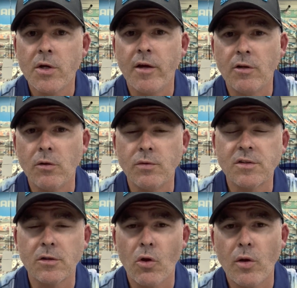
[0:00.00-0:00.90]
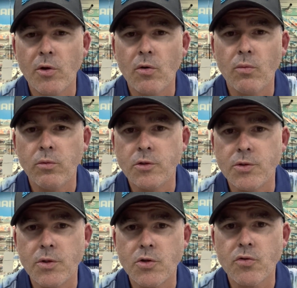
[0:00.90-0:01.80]
Even a little slimy will
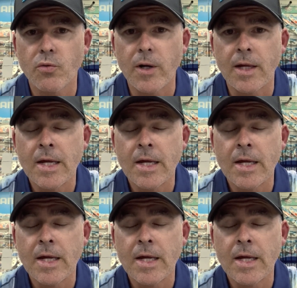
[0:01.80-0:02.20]
do the trick.